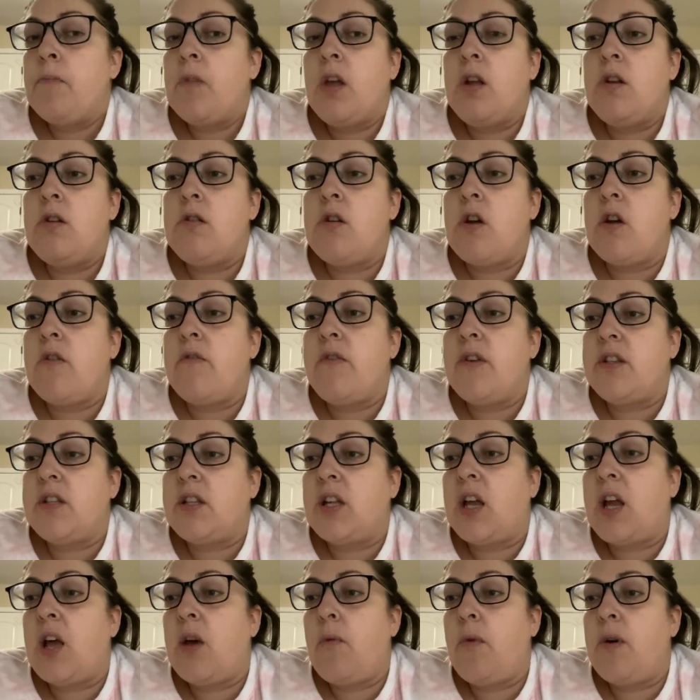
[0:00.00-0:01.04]
nervous
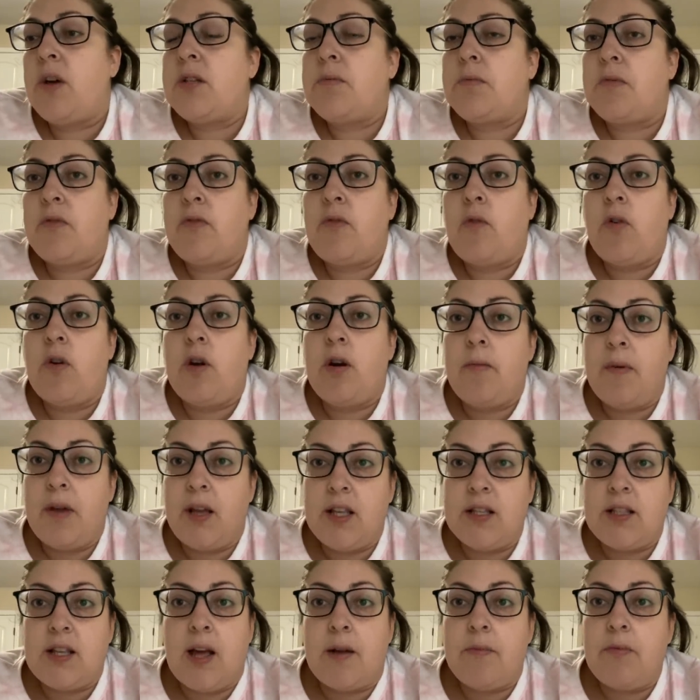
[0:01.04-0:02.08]
like I was before
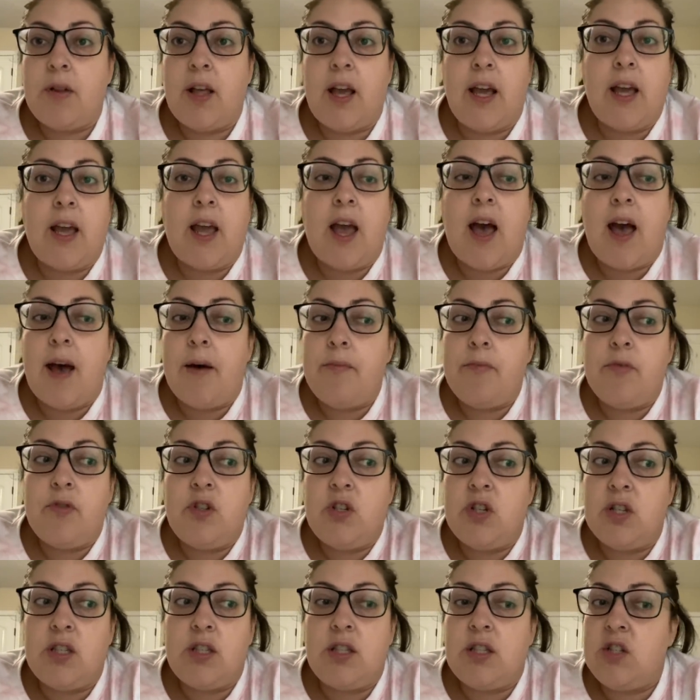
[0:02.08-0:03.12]
because I'm like, I'm
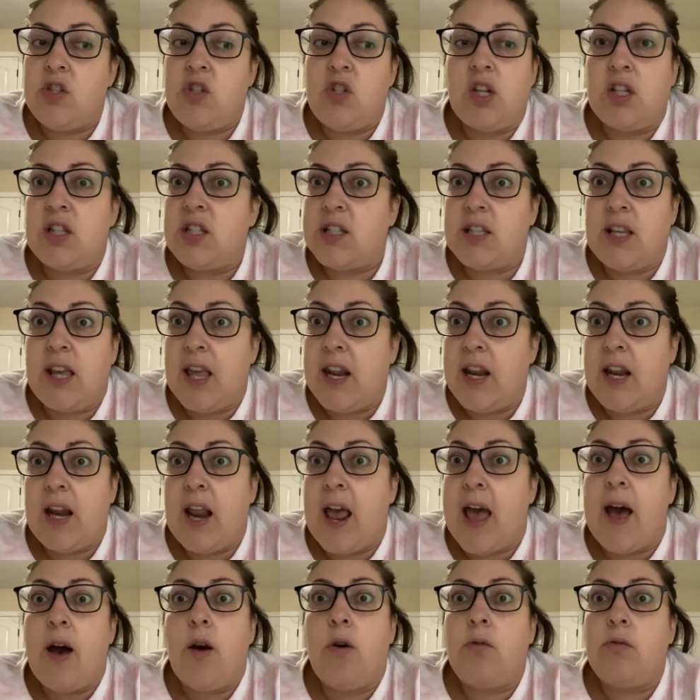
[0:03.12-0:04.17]
just, just get it
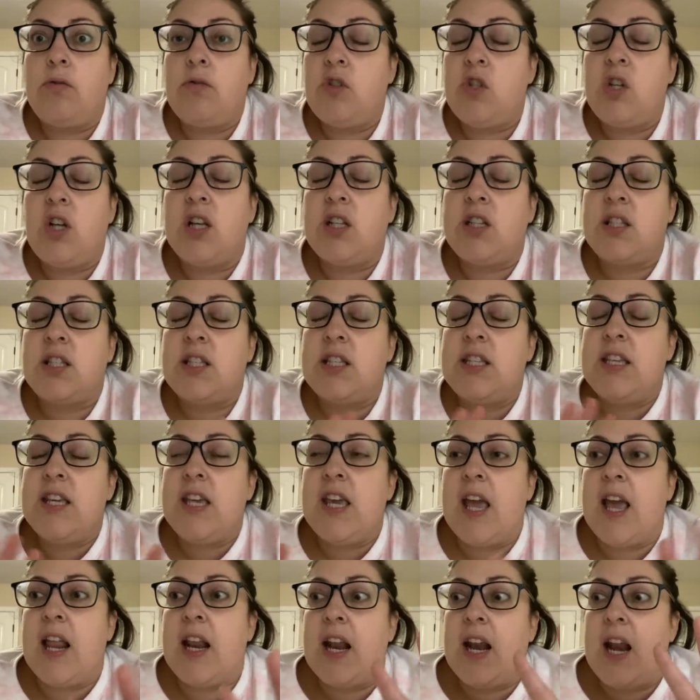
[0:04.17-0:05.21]
out. Just
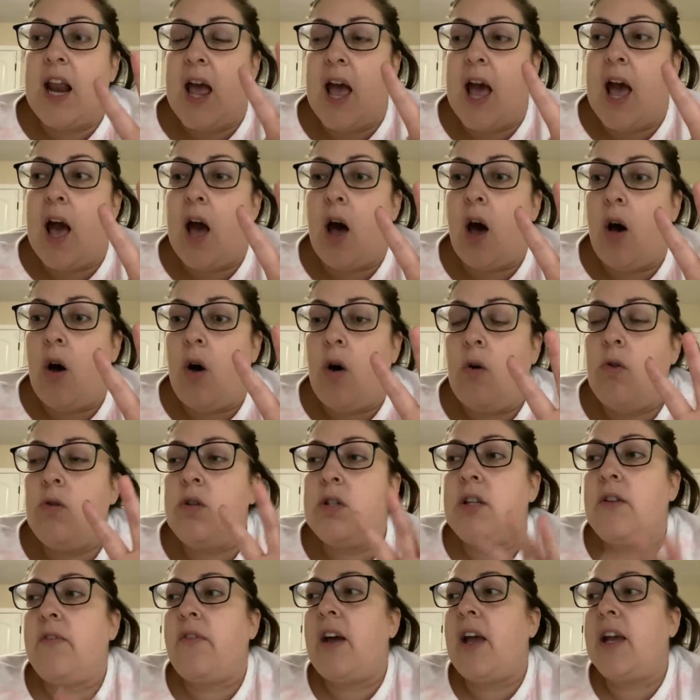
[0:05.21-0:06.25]
get it
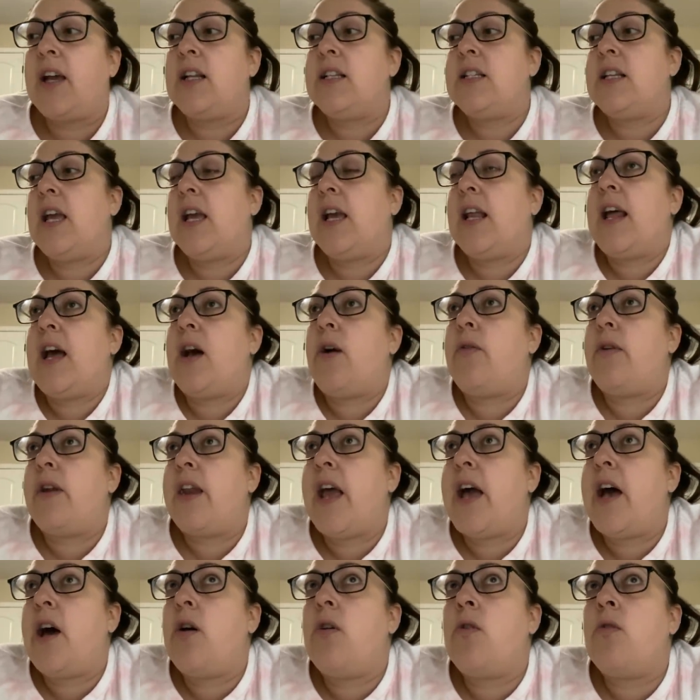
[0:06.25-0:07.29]
out. If I could take it out
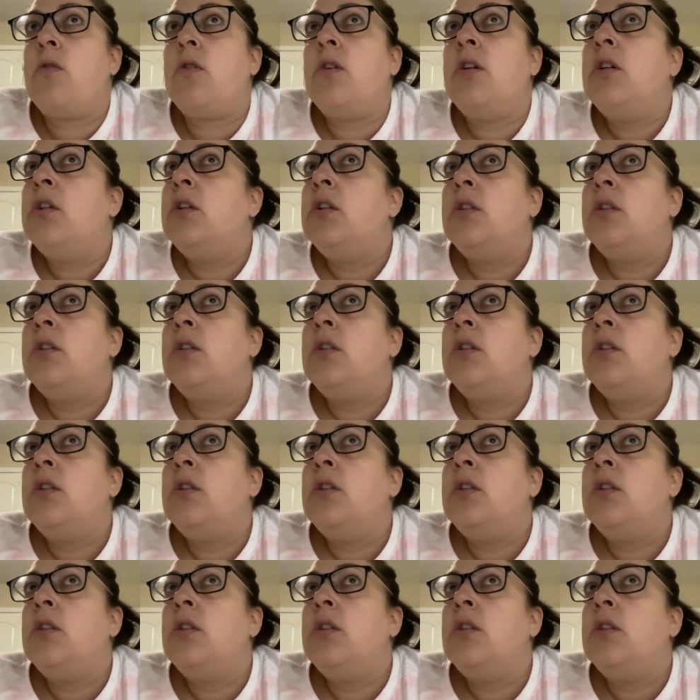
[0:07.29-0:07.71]
now,